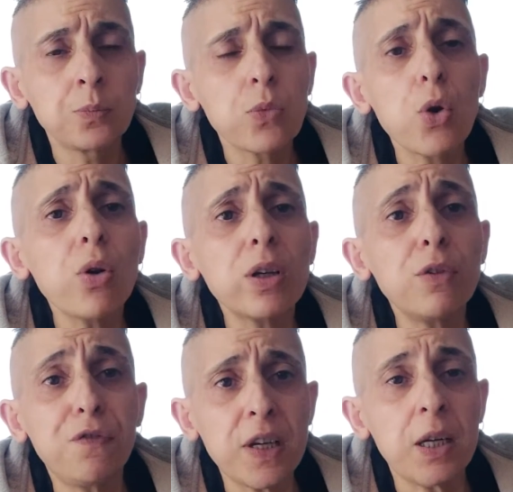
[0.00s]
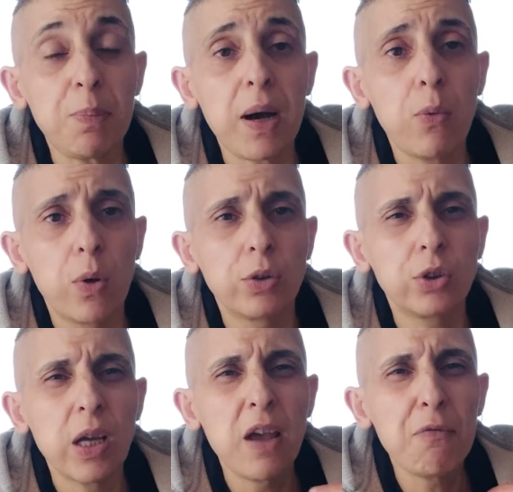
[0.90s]
All I could think about was,
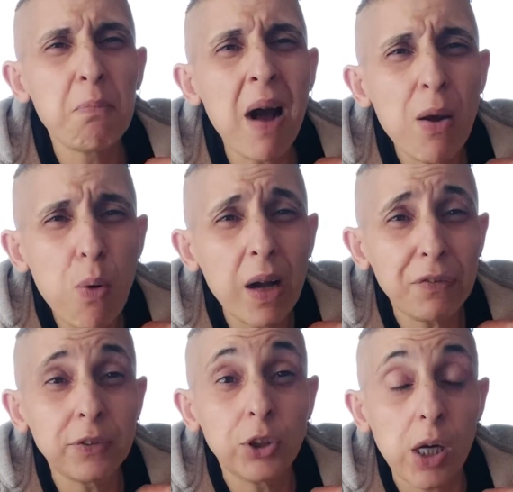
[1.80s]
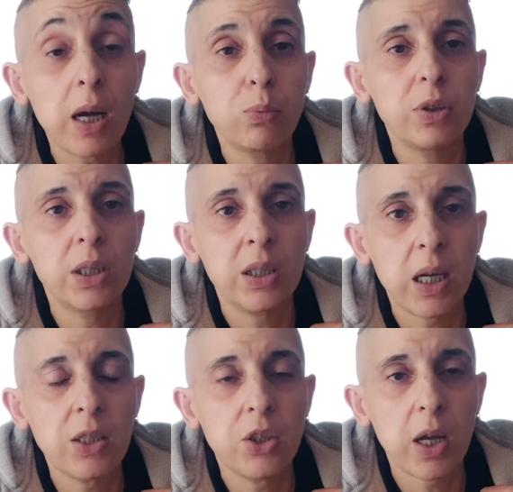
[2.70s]
if my wife and child was in
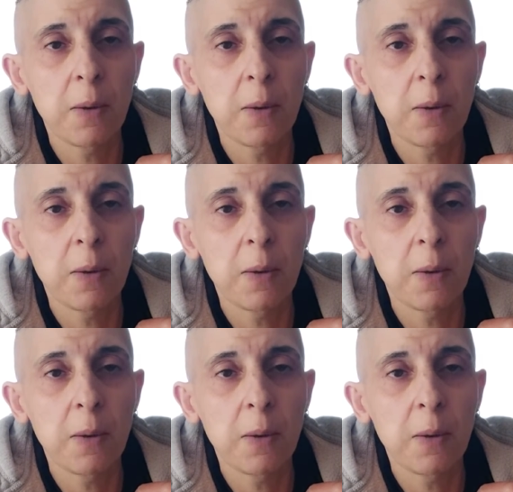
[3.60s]
danger